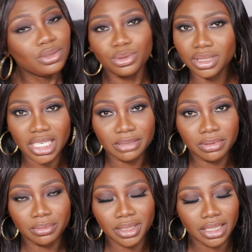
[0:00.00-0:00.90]
do the
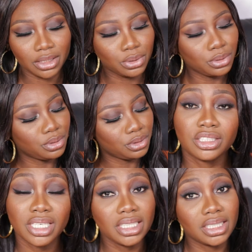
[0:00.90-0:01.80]
experiment I told you.
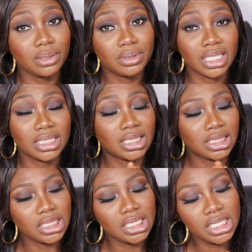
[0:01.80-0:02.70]
Try it out and
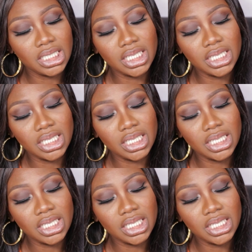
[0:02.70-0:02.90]
see